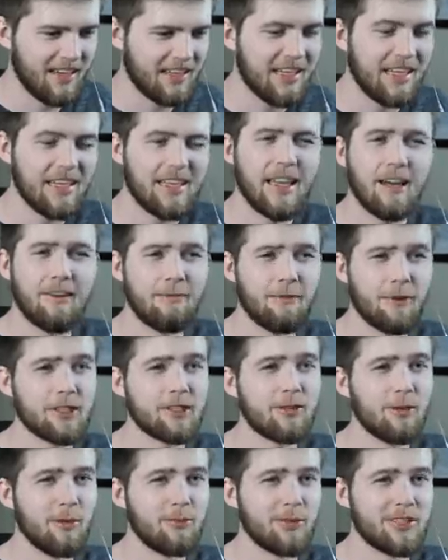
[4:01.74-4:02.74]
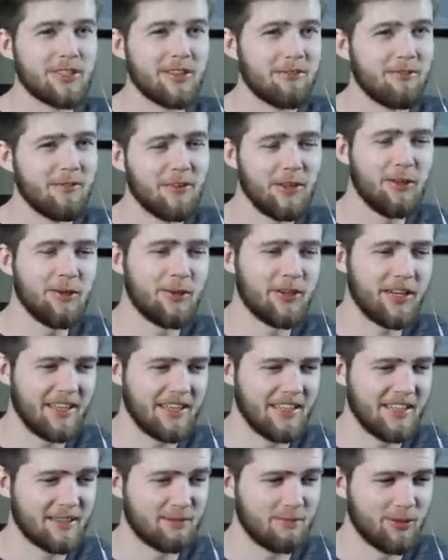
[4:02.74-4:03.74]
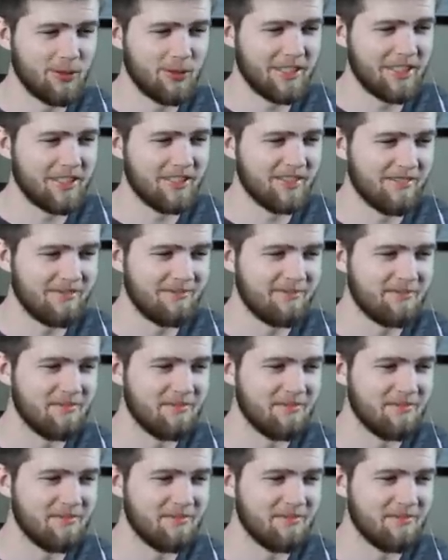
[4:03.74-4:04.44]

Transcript: I think that first one was a fluke at this point.